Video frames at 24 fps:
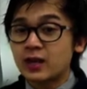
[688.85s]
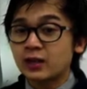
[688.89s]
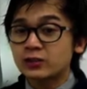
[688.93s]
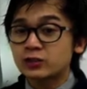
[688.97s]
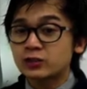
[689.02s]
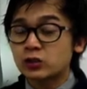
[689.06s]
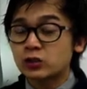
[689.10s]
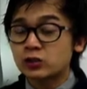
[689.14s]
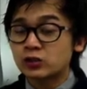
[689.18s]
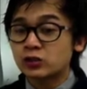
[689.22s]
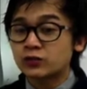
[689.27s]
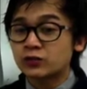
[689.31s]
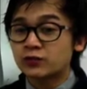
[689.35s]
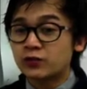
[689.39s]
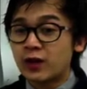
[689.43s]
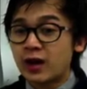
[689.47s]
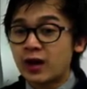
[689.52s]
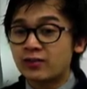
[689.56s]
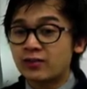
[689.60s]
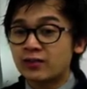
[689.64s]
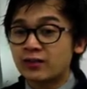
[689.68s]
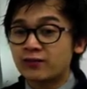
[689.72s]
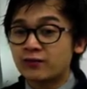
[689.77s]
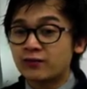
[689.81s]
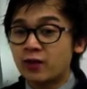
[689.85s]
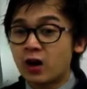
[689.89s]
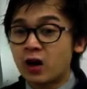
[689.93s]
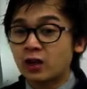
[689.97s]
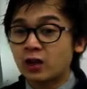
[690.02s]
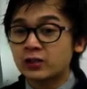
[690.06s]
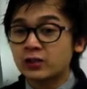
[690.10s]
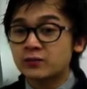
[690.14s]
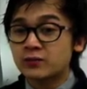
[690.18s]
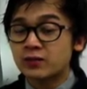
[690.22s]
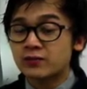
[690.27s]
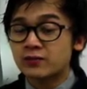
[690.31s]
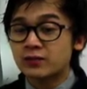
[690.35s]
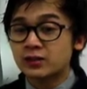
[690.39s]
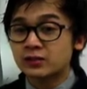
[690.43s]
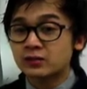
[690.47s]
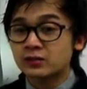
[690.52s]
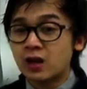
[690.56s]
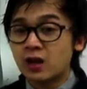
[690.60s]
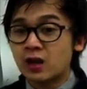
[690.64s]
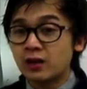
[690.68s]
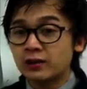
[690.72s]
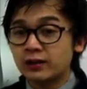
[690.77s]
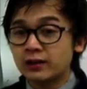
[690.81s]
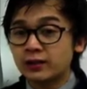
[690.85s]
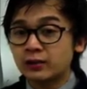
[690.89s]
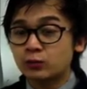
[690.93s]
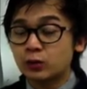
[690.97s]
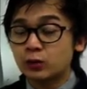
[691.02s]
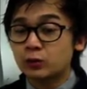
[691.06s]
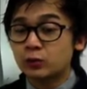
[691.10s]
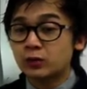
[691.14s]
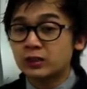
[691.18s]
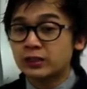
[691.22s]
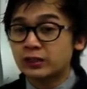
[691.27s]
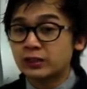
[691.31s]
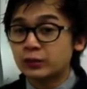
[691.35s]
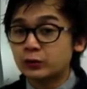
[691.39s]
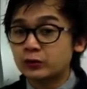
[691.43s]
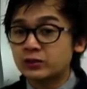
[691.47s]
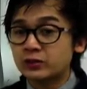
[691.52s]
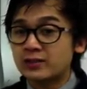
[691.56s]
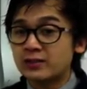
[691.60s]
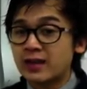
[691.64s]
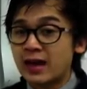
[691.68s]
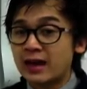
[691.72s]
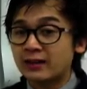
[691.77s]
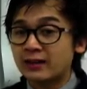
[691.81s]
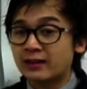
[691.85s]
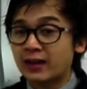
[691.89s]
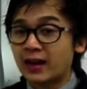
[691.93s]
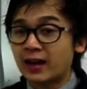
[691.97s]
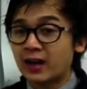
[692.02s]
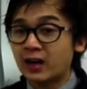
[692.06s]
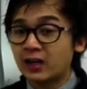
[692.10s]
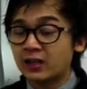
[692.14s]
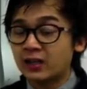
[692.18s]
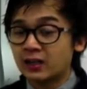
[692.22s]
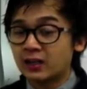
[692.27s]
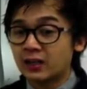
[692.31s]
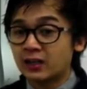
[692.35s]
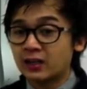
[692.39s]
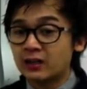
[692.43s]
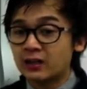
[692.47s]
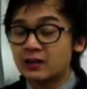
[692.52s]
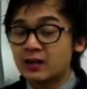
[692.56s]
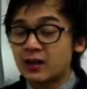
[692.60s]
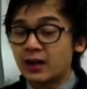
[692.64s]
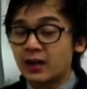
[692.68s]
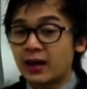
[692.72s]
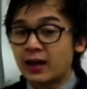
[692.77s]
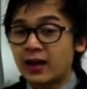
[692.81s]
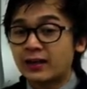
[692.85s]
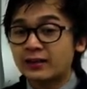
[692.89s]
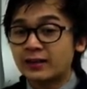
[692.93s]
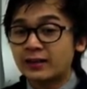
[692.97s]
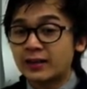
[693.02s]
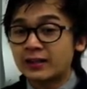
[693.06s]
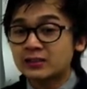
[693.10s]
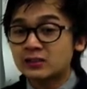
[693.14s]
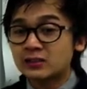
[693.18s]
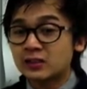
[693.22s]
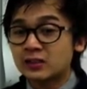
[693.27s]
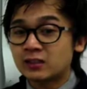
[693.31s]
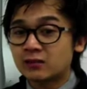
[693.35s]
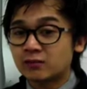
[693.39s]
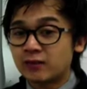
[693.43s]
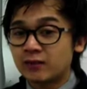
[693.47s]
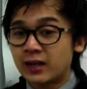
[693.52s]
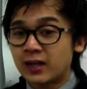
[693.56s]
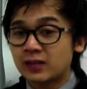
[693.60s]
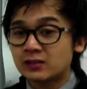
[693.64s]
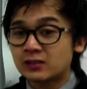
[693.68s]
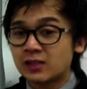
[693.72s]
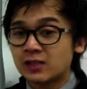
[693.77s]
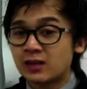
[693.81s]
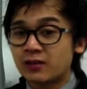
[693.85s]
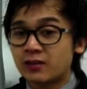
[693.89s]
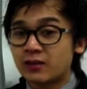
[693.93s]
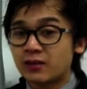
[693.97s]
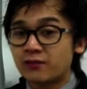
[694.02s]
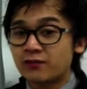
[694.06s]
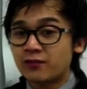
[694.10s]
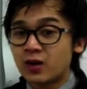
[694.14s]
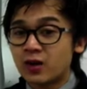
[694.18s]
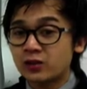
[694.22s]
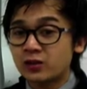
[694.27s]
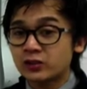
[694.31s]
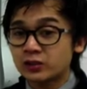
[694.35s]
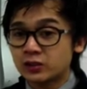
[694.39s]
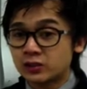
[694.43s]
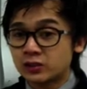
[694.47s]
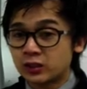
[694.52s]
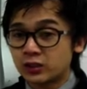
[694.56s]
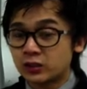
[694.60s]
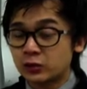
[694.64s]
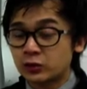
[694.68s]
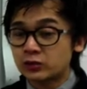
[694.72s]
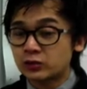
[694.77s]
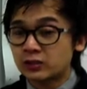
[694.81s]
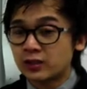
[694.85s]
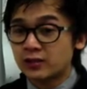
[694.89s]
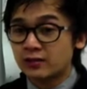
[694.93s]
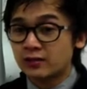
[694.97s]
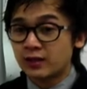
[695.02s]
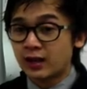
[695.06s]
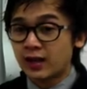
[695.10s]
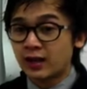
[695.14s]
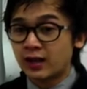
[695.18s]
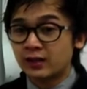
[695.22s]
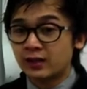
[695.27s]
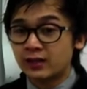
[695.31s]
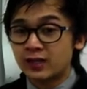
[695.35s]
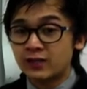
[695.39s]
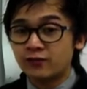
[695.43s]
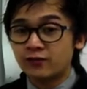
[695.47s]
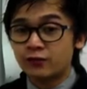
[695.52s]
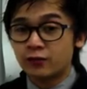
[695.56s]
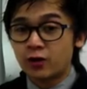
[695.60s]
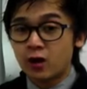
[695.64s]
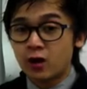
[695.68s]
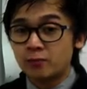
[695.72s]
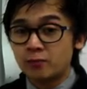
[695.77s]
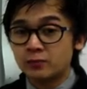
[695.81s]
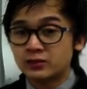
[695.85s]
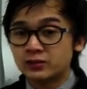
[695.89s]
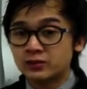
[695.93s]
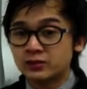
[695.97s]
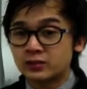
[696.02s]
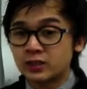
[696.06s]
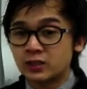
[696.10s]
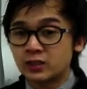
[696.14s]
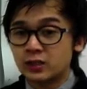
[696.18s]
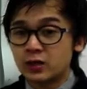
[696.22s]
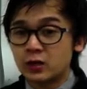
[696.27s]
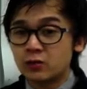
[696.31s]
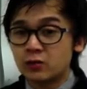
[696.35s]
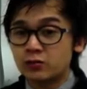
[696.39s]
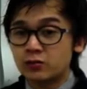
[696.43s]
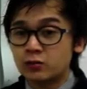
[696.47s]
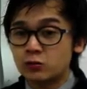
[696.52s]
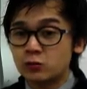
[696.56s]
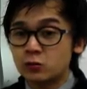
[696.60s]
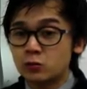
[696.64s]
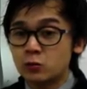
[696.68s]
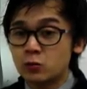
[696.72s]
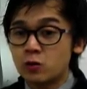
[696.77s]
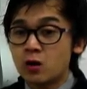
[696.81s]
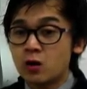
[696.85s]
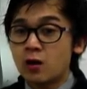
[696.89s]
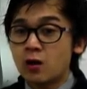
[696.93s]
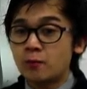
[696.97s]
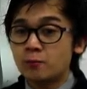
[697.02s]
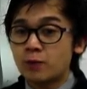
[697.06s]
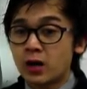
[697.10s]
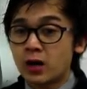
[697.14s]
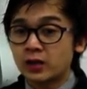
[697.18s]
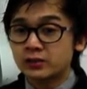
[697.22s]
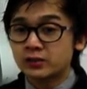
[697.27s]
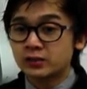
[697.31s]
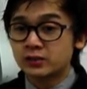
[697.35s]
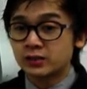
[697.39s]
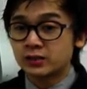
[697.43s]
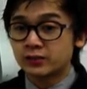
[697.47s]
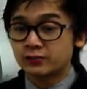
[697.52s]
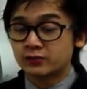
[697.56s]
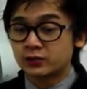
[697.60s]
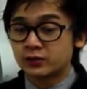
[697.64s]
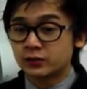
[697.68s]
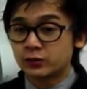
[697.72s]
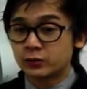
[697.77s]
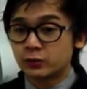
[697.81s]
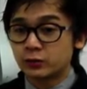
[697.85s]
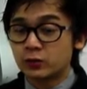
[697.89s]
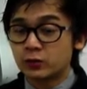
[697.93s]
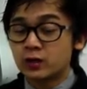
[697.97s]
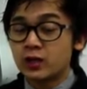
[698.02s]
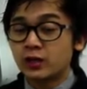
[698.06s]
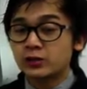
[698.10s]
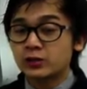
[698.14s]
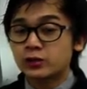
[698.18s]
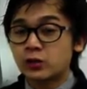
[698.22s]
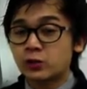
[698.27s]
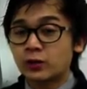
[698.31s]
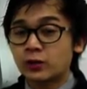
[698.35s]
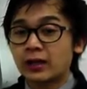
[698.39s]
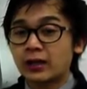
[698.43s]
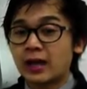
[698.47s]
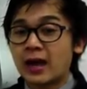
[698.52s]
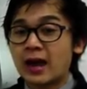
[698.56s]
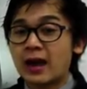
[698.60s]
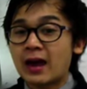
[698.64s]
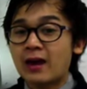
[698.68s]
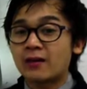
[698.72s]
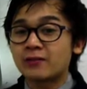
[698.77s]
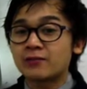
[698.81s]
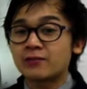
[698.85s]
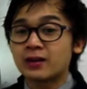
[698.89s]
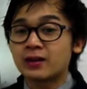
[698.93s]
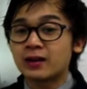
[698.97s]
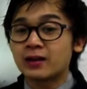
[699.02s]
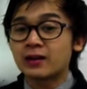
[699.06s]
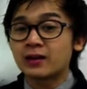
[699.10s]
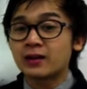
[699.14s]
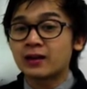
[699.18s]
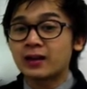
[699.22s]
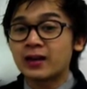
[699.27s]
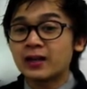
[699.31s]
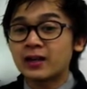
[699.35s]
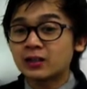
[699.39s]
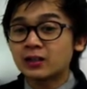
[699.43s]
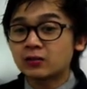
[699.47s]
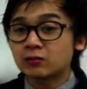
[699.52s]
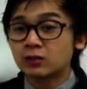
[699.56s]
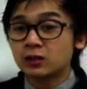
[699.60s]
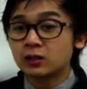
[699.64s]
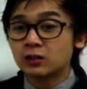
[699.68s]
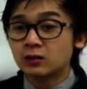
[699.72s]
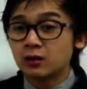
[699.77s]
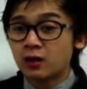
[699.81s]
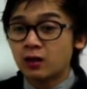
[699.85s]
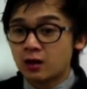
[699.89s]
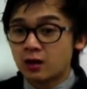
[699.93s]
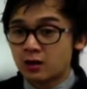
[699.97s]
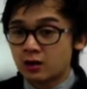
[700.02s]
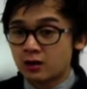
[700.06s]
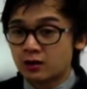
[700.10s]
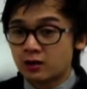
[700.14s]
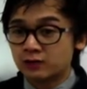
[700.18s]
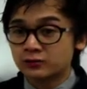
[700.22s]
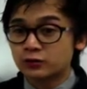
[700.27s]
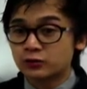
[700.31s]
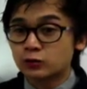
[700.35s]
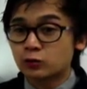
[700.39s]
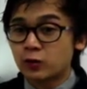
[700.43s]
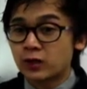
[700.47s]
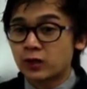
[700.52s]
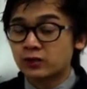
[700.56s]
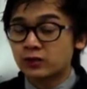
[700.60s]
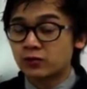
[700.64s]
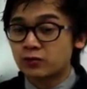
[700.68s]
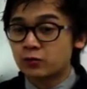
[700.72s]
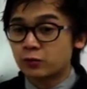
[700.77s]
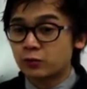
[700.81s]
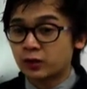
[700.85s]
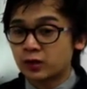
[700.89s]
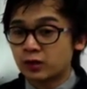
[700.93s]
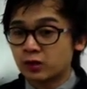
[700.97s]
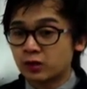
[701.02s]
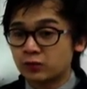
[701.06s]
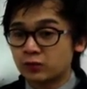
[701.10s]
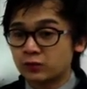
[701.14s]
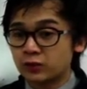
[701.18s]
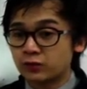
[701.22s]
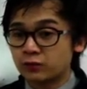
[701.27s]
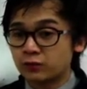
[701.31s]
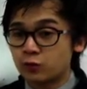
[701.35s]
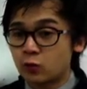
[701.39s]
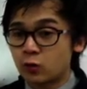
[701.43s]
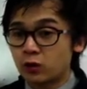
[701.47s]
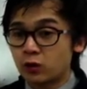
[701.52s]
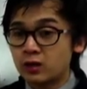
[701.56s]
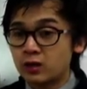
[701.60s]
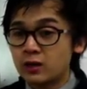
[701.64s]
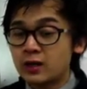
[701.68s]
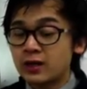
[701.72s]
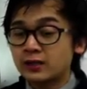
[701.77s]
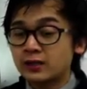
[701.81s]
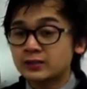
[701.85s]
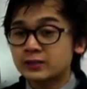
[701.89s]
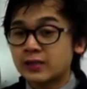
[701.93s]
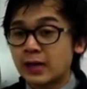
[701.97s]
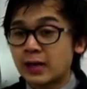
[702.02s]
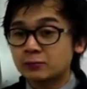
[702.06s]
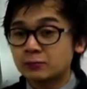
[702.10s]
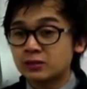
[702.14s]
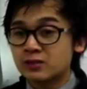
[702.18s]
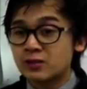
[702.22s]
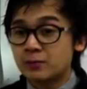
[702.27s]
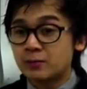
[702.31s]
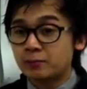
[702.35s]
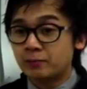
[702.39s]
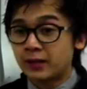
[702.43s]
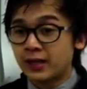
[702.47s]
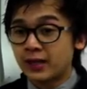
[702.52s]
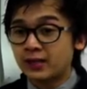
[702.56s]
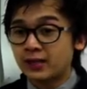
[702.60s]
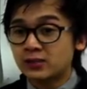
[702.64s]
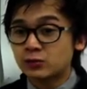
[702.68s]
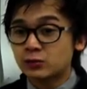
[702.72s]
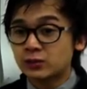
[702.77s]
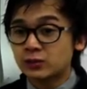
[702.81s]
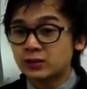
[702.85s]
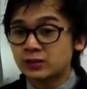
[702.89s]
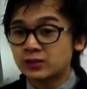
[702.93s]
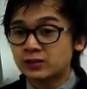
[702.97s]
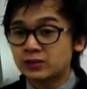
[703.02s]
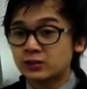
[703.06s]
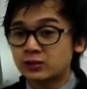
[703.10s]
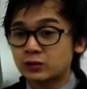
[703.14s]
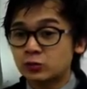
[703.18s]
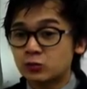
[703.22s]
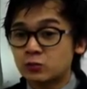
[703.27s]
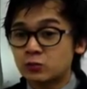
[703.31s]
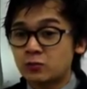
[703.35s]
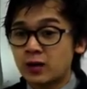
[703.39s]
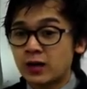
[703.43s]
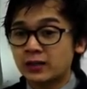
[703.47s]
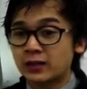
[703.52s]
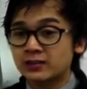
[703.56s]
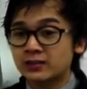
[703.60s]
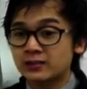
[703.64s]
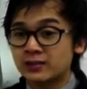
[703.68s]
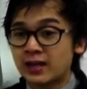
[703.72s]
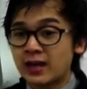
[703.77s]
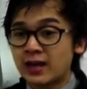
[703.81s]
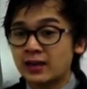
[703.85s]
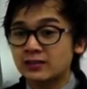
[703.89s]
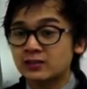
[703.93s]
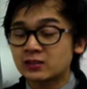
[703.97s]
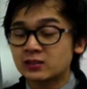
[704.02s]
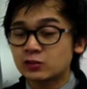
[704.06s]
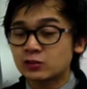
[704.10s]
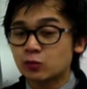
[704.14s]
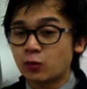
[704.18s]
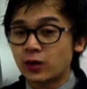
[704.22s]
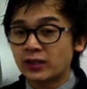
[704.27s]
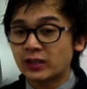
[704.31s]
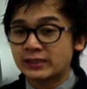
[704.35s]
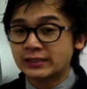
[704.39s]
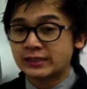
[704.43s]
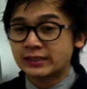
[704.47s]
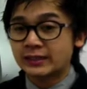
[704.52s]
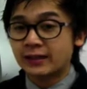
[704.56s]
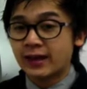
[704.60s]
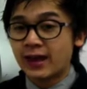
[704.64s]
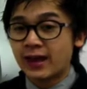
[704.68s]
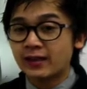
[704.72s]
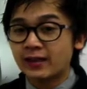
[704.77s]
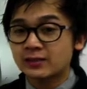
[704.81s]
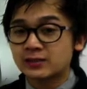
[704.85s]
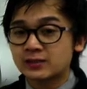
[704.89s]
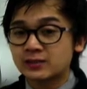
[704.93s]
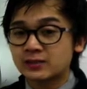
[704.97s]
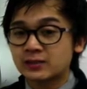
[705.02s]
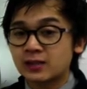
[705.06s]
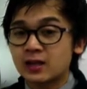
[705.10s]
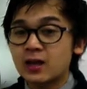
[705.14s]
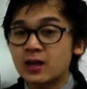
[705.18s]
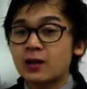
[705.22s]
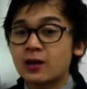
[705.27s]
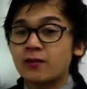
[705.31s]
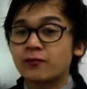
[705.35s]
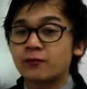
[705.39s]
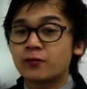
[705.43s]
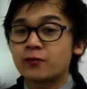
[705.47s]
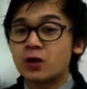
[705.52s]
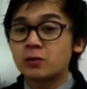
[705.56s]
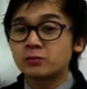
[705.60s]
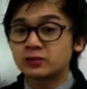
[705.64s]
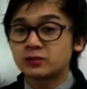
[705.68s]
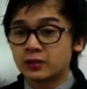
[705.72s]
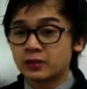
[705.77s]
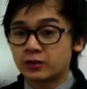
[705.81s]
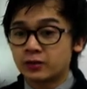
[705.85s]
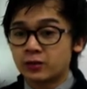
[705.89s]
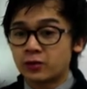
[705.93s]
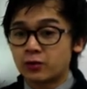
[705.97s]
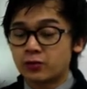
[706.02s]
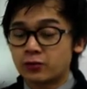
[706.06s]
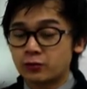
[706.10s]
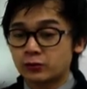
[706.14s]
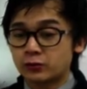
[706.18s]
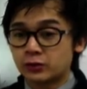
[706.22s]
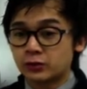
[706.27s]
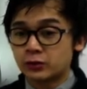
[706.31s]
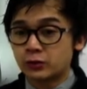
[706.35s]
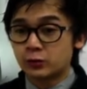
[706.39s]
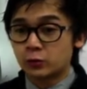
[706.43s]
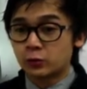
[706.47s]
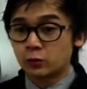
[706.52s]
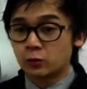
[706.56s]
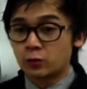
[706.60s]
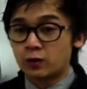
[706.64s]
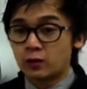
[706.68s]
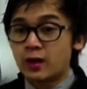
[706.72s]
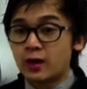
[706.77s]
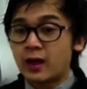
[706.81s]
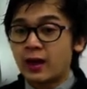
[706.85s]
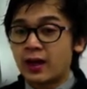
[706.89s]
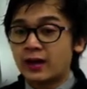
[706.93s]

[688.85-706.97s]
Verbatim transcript: So to find the volume of the solid, we will use that area and integrate the function using the area from 0 through positive 2. So we have the integral of square root of 3 all over 4 times the base, which is 2 minus x squared dx from 0 through 2.